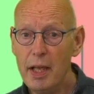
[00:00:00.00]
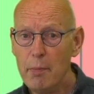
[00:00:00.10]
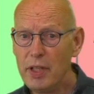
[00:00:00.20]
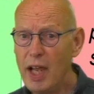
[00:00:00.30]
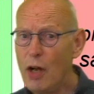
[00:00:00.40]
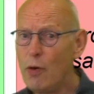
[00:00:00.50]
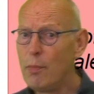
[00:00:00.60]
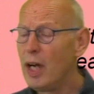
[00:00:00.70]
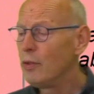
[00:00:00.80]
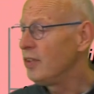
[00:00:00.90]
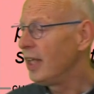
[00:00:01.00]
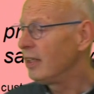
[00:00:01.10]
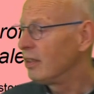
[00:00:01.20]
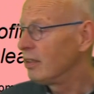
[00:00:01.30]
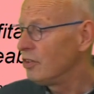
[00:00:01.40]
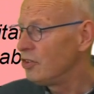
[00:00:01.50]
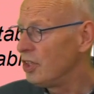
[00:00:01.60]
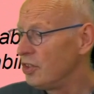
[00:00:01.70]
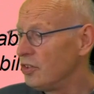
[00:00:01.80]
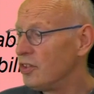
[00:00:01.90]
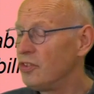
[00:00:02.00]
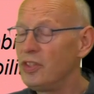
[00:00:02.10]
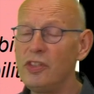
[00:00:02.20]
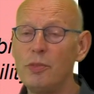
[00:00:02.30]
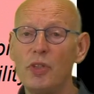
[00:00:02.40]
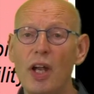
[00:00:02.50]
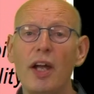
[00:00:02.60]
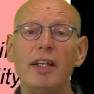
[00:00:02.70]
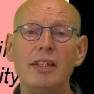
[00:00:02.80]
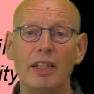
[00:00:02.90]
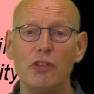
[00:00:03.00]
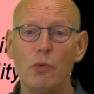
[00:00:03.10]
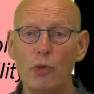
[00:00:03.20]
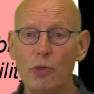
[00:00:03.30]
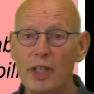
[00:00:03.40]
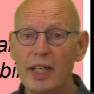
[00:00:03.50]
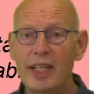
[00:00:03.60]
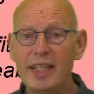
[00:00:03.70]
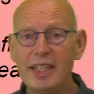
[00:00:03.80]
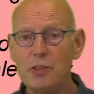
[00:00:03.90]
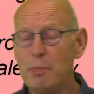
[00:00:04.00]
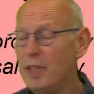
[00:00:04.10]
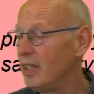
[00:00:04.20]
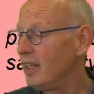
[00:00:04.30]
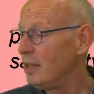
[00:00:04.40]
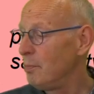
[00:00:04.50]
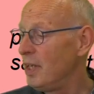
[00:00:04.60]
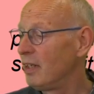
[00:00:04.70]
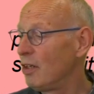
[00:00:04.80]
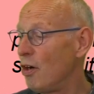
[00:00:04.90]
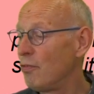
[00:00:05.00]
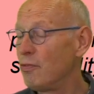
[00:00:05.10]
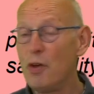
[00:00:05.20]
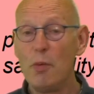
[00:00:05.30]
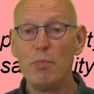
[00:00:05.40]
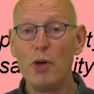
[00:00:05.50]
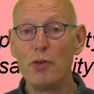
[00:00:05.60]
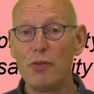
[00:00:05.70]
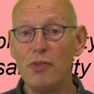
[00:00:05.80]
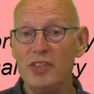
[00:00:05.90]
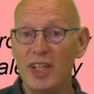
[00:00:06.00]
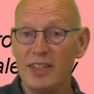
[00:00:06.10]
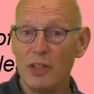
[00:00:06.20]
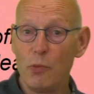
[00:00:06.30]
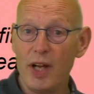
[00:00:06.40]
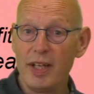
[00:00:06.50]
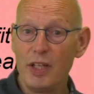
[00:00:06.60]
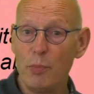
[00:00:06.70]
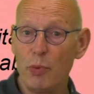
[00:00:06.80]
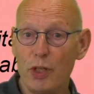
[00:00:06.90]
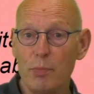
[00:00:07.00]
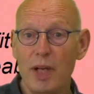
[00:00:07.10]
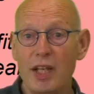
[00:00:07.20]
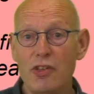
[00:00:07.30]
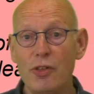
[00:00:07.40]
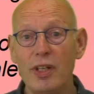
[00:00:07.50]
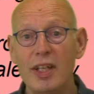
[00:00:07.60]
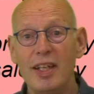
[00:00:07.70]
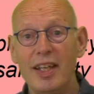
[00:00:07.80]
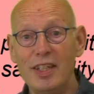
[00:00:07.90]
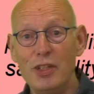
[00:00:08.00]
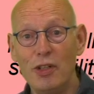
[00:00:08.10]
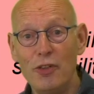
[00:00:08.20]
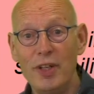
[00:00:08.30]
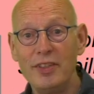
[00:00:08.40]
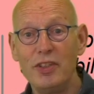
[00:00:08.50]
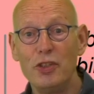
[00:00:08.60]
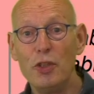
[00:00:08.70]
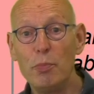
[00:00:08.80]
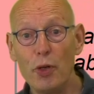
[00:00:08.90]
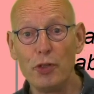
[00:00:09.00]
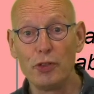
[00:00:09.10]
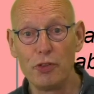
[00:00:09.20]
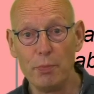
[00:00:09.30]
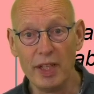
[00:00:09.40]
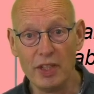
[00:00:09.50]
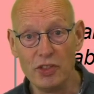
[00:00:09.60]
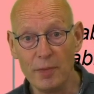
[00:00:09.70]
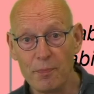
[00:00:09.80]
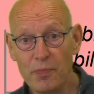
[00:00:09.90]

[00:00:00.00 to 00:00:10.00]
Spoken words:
But how about the technical decisions, the systems architect role? He is in the middle of both of these ends. At one end the product manager and the other end the product manager.